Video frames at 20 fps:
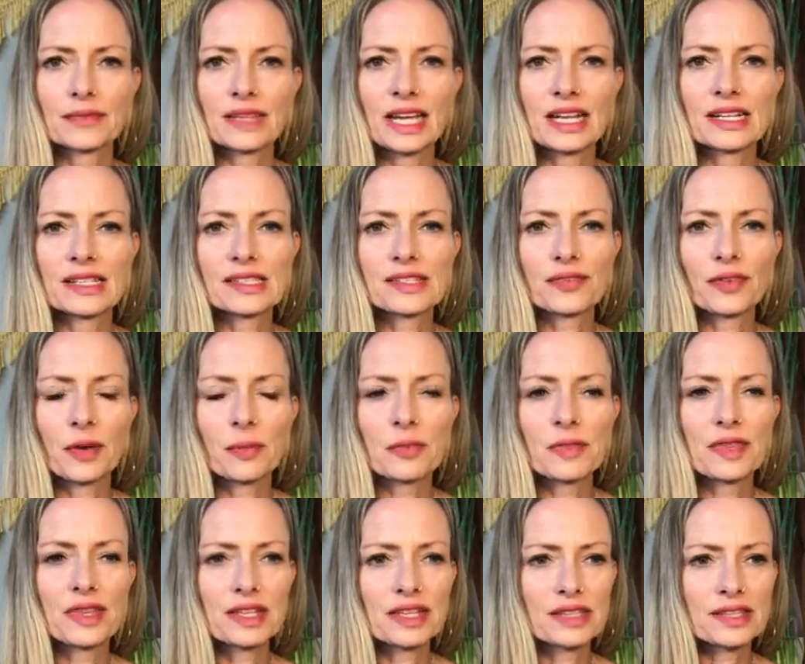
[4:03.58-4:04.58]
And it's
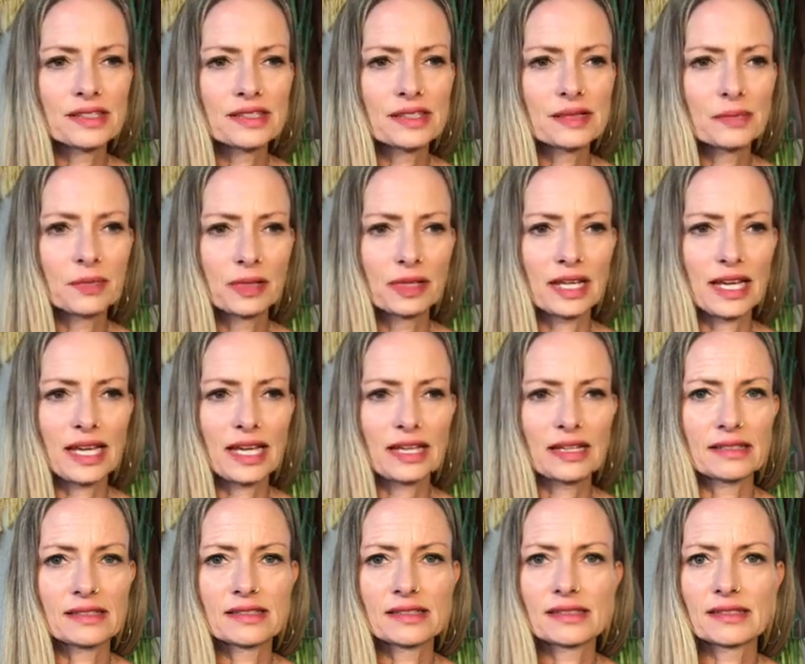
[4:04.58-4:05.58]
from this
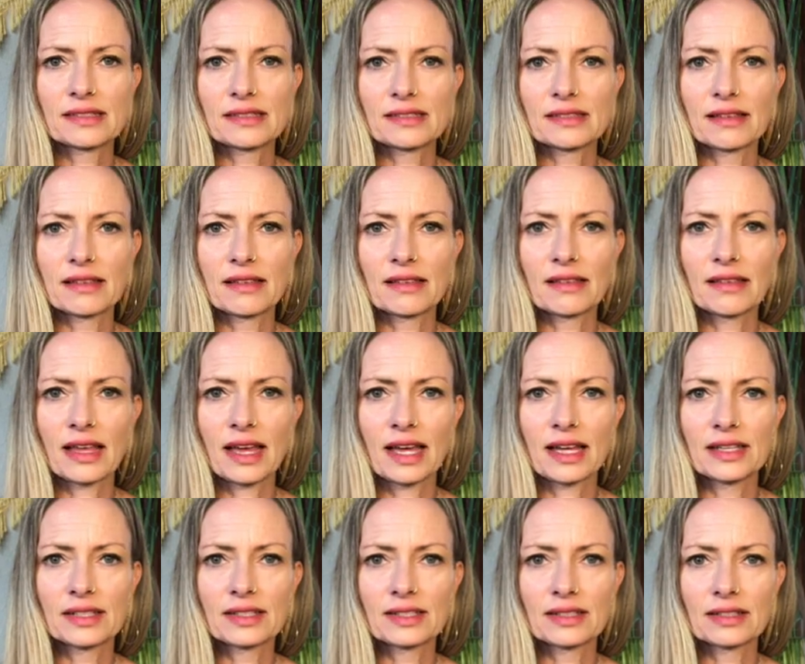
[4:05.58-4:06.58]
place
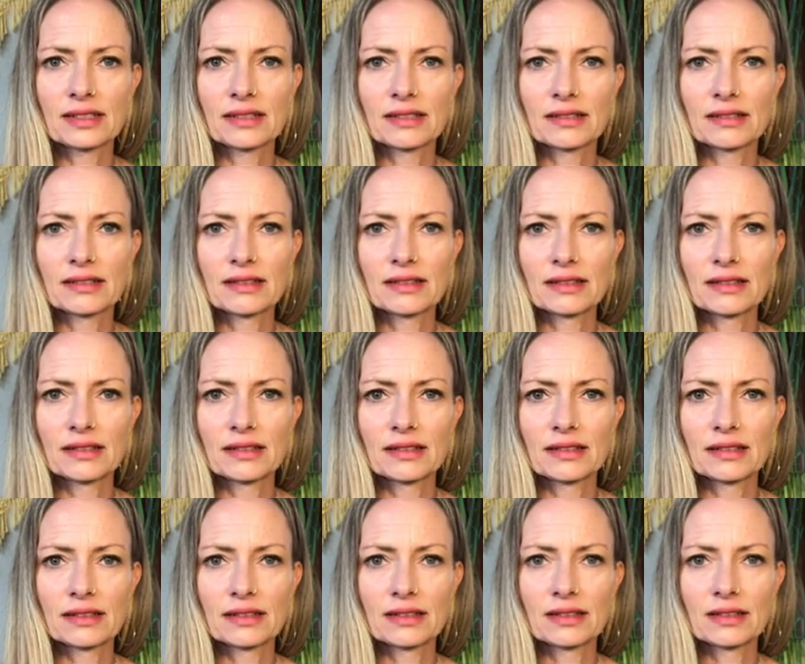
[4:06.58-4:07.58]
that
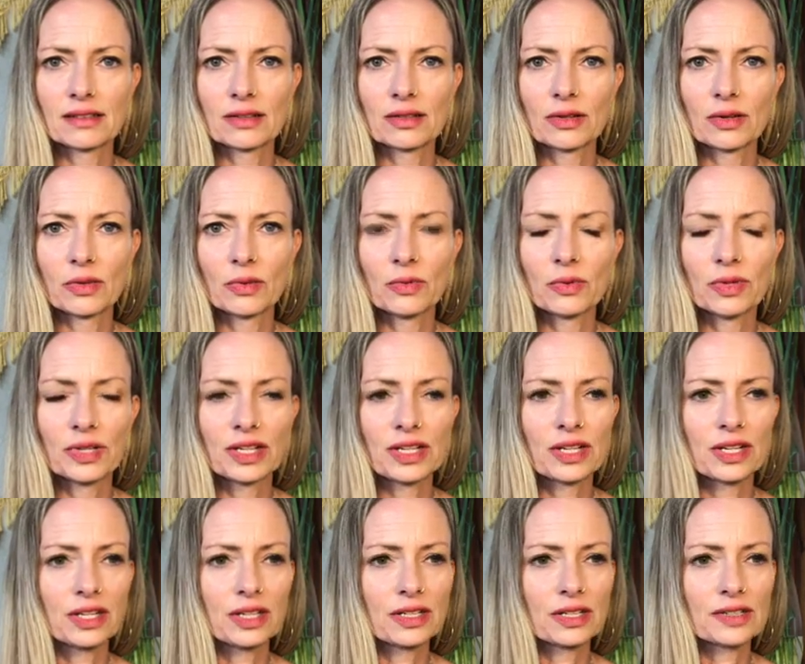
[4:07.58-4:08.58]

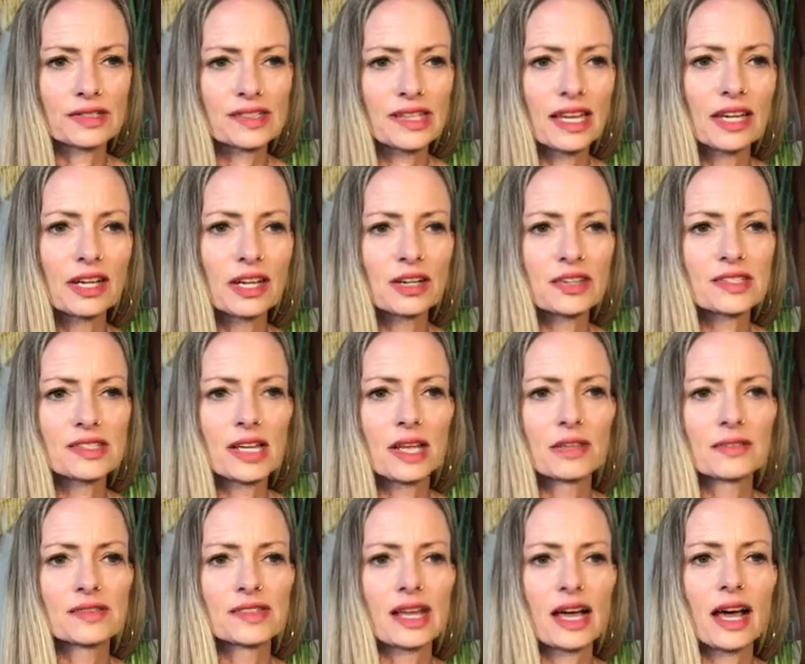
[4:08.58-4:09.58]
we're setting
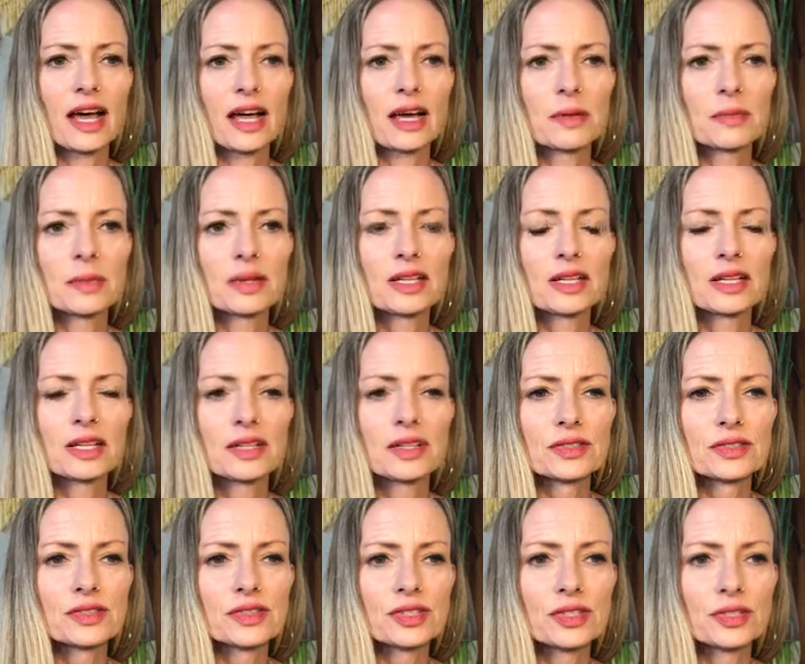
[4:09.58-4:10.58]
ourselves up
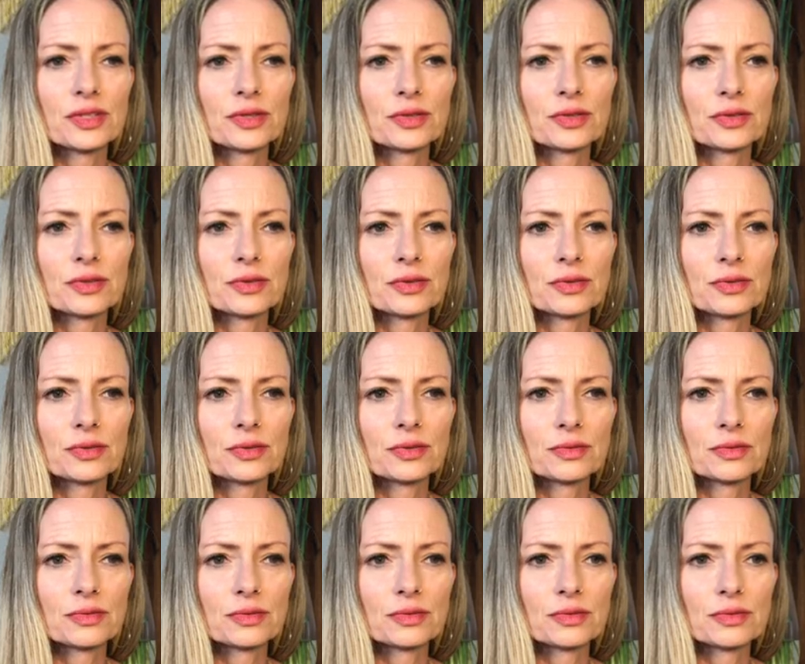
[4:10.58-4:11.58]
to
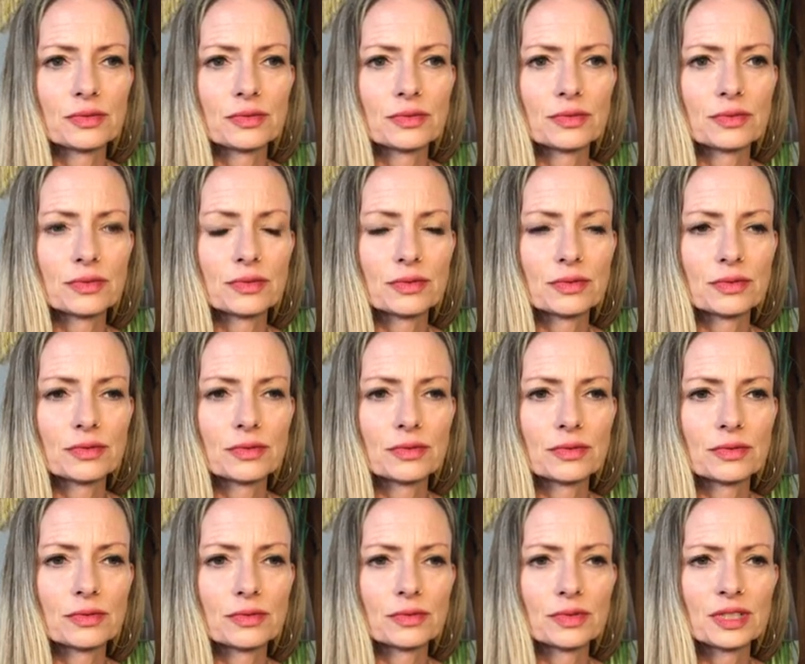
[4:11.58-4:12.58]

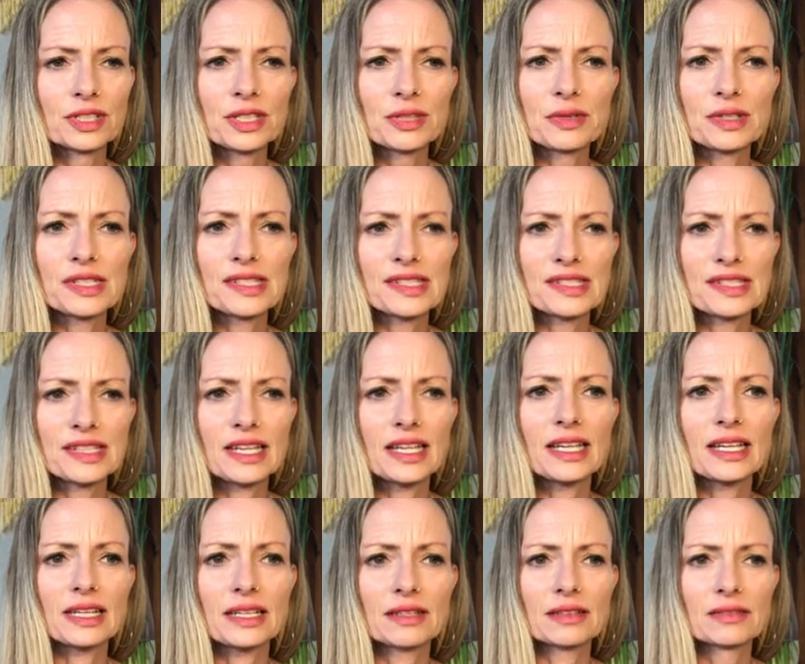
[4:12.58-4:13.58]
really
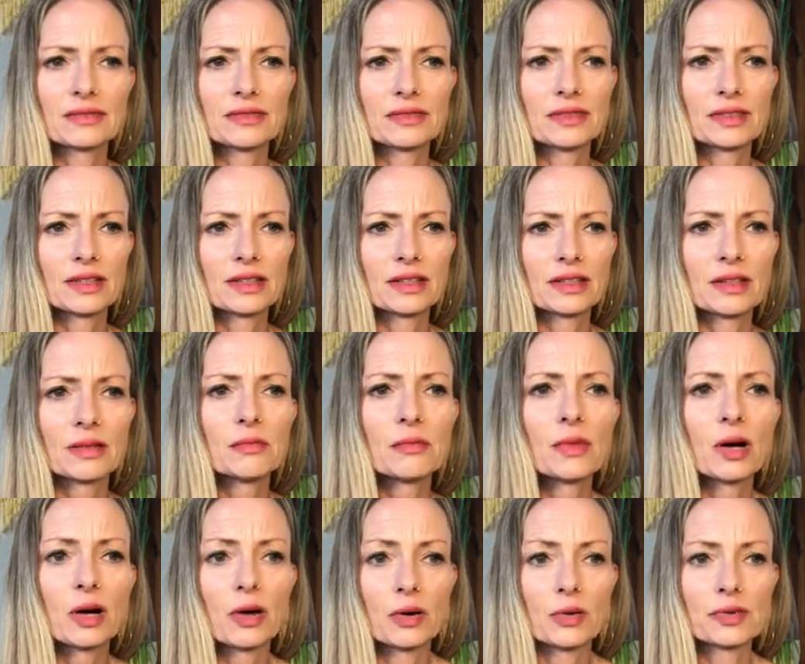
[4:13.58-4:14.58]
receive the
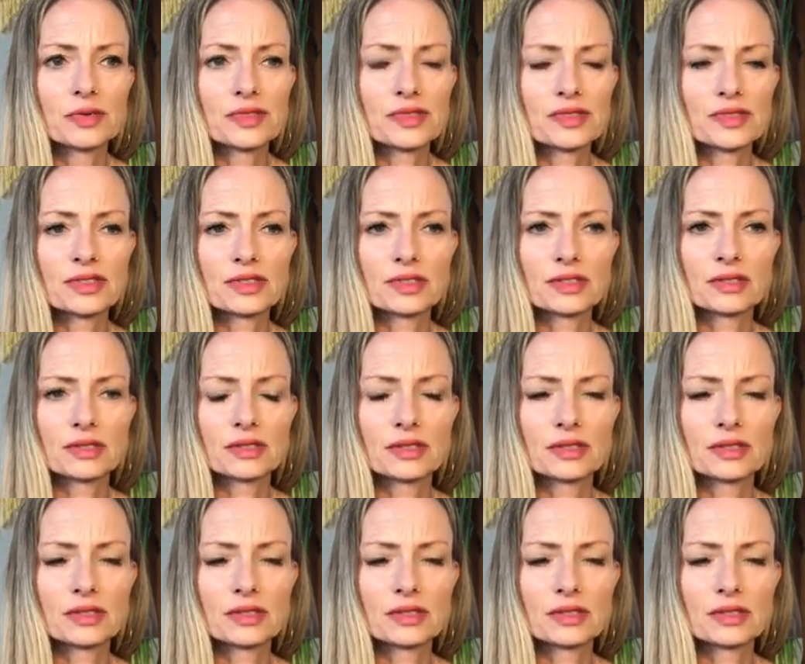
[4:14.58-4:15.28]
most,